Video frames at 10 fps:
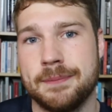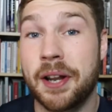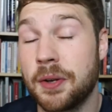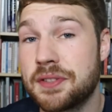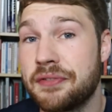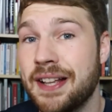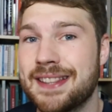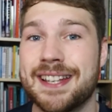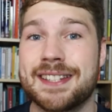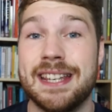But I also think
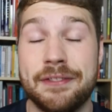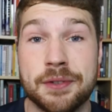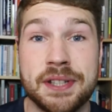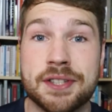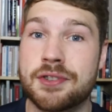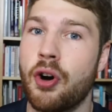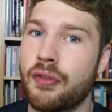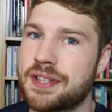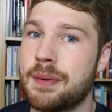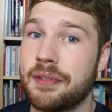that if you teach
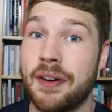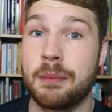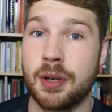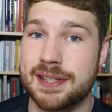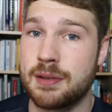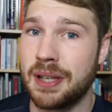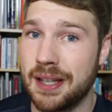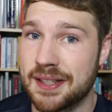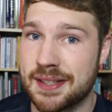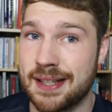oversimplified models to
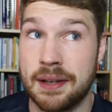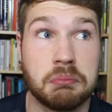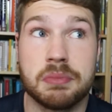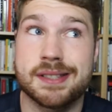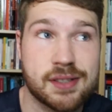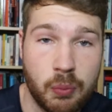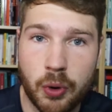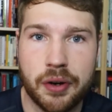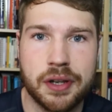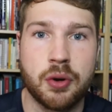beginners, then
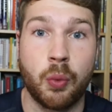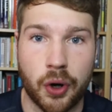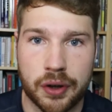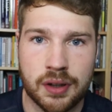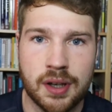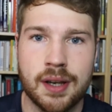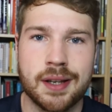somewhere in your work,